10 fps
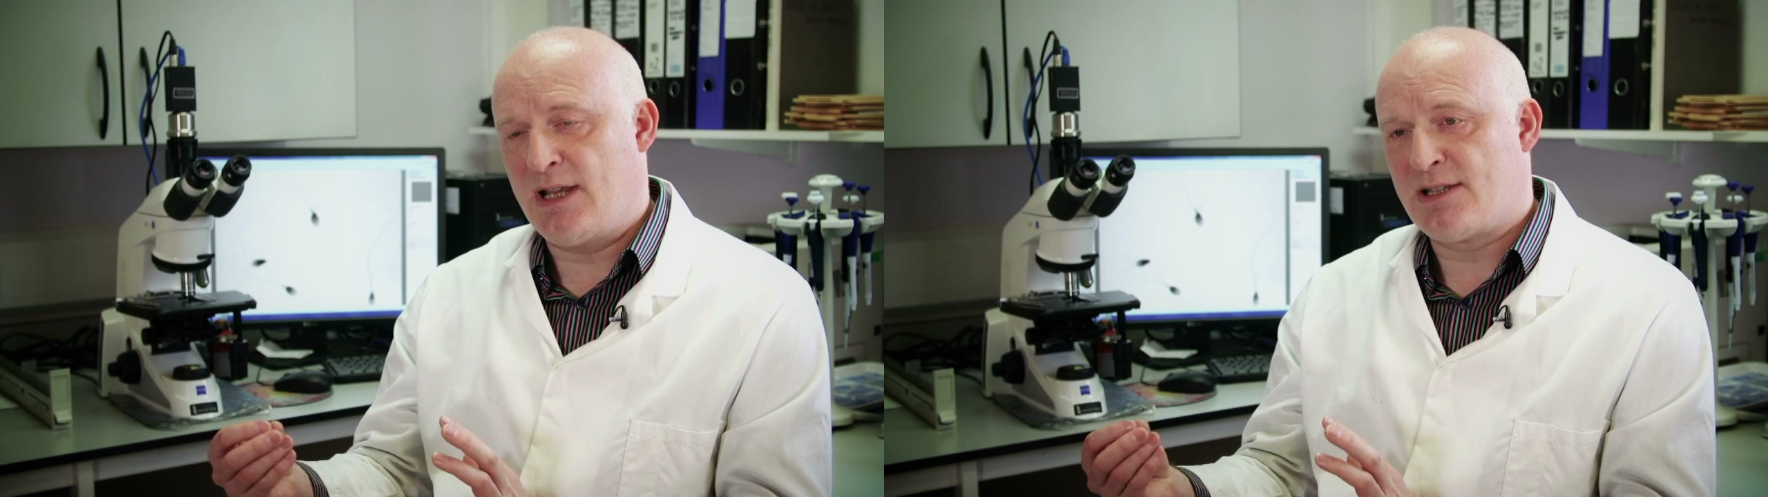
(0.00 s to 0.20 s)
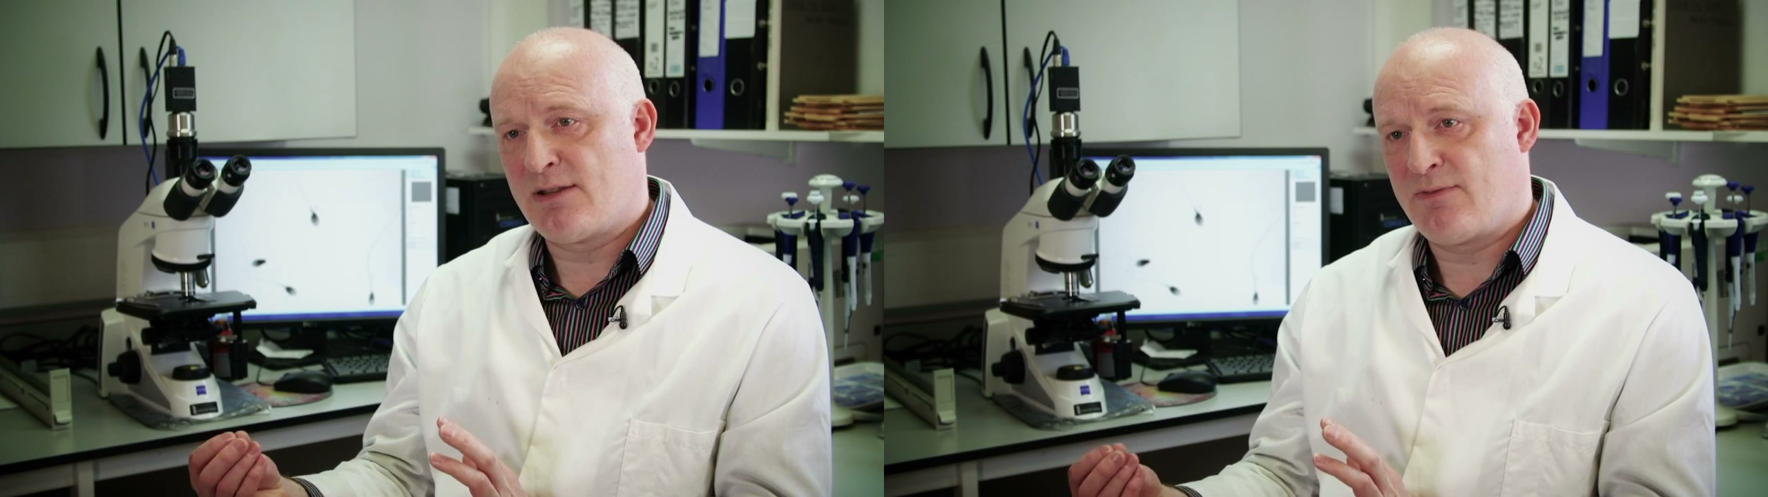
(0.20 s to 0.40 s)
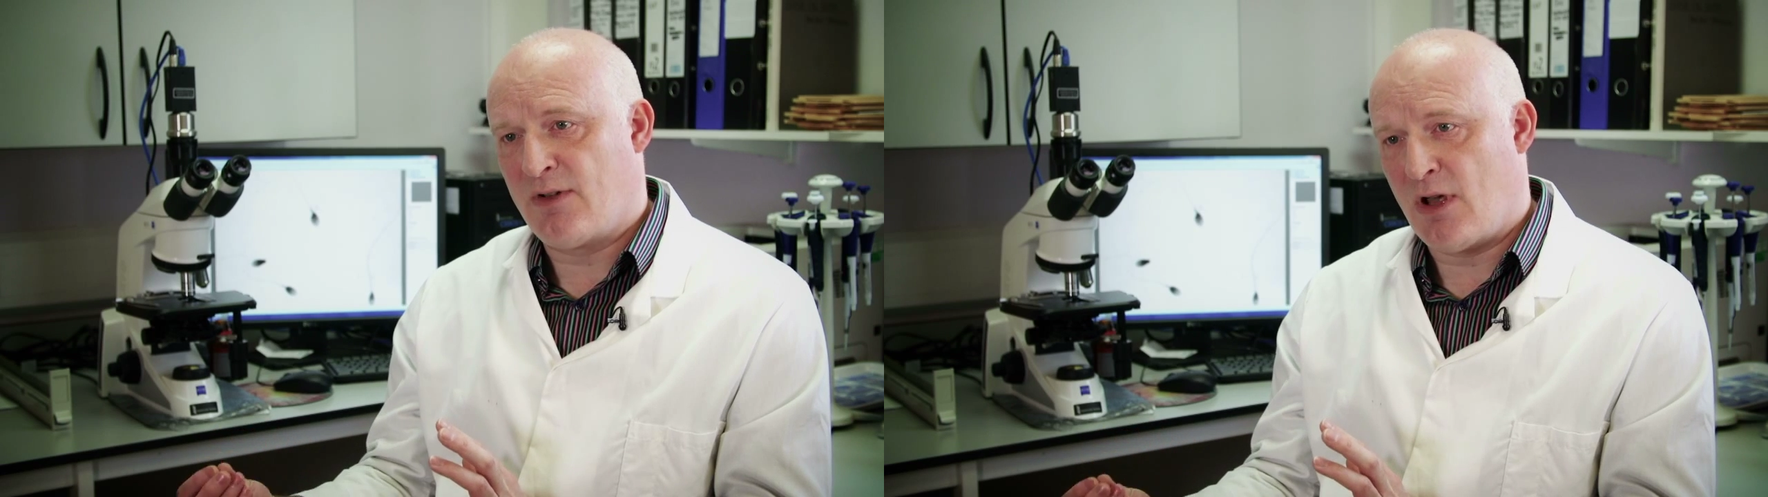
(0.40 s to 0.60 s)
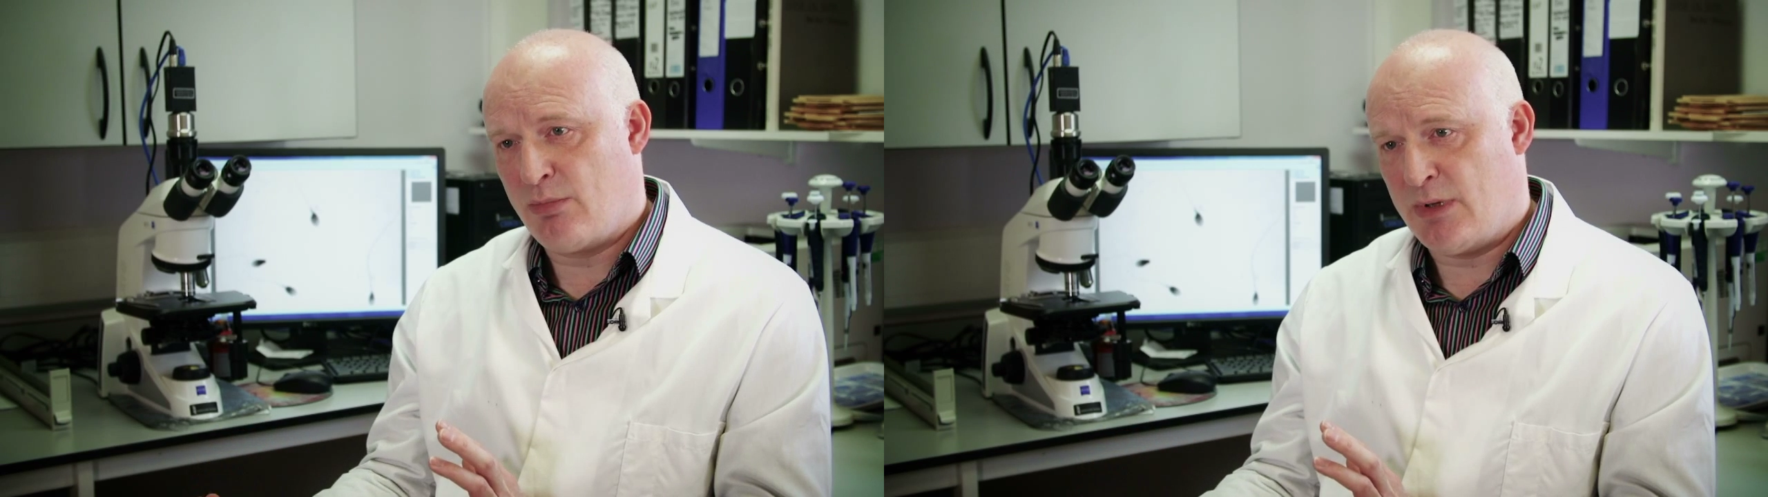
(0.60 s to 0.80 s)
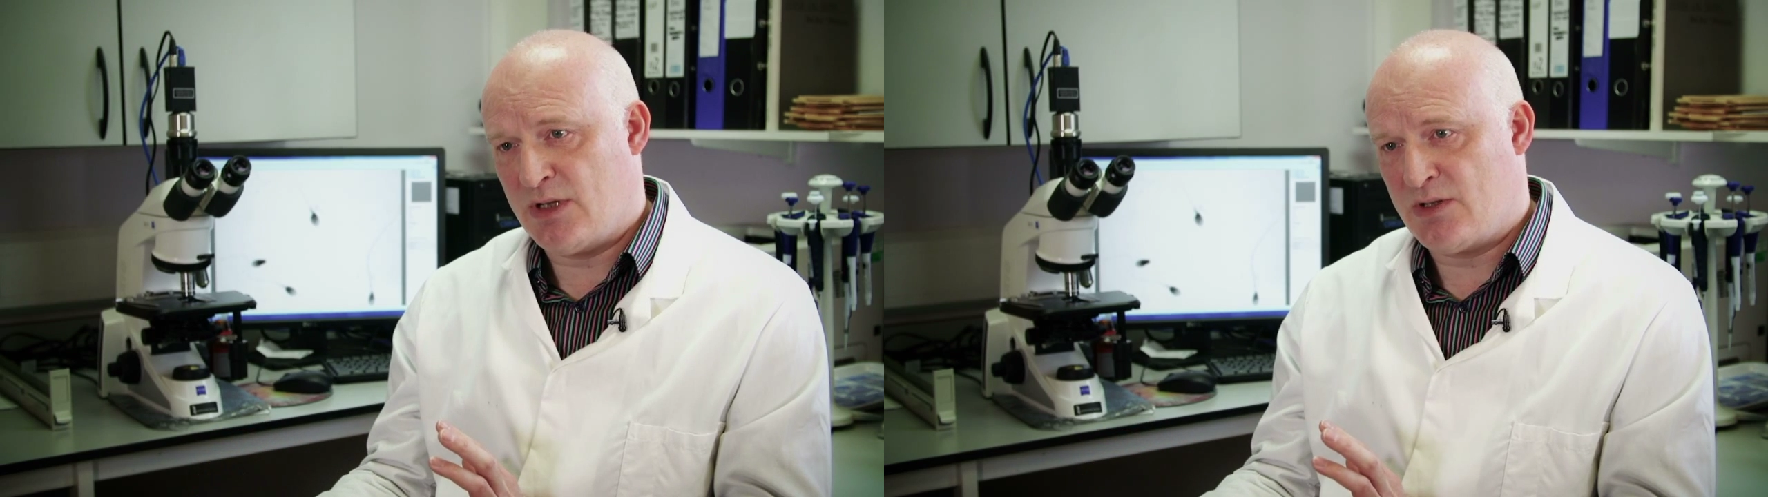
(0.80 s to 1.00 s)
into the
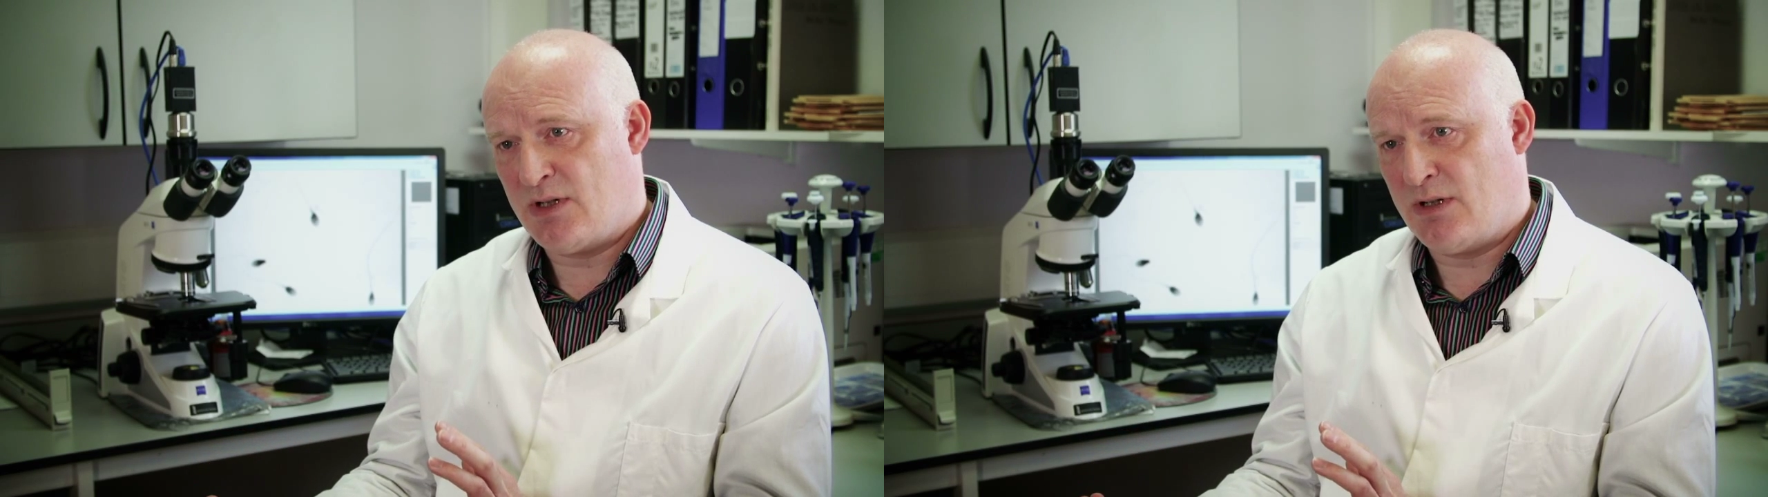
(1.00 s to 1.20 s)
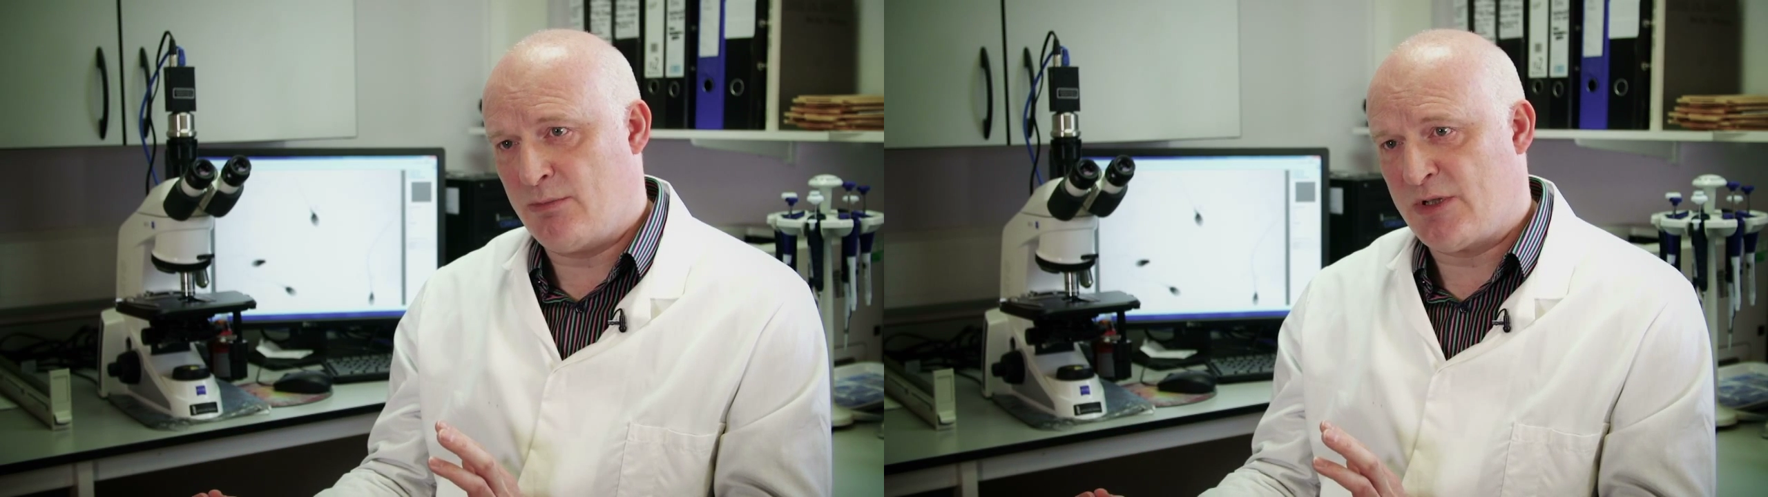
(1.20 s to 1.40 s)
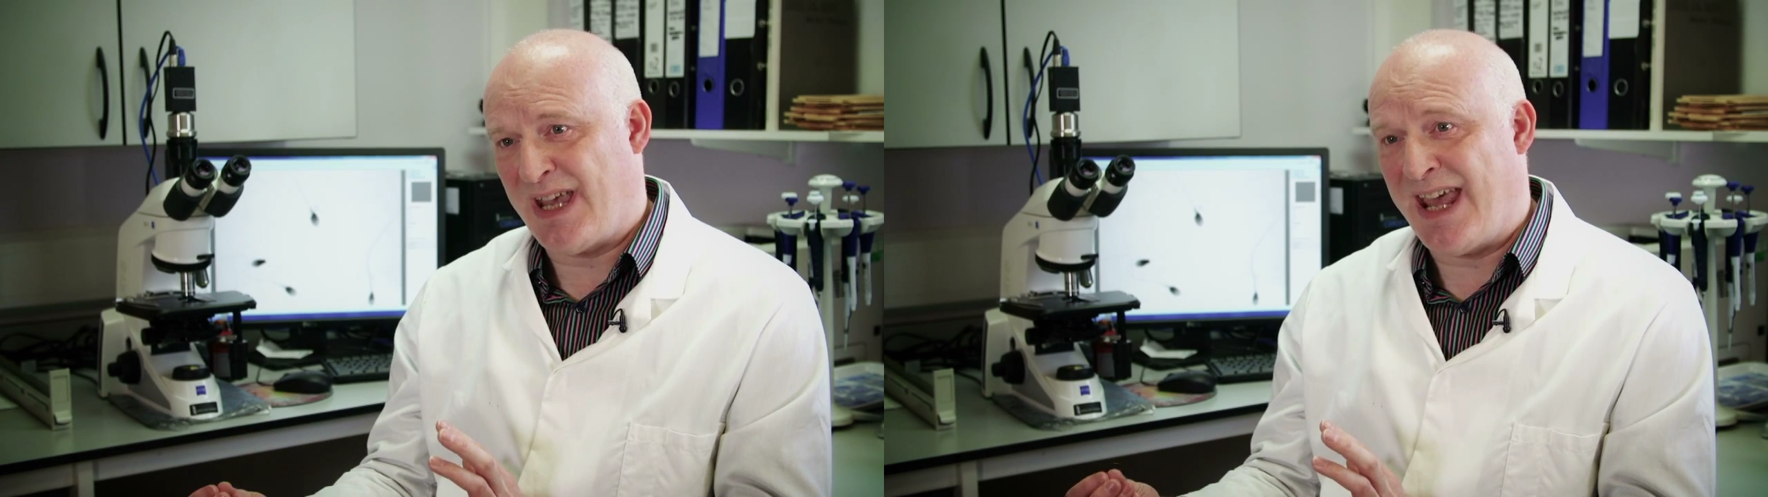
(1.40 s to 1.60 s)
fallopian tubes.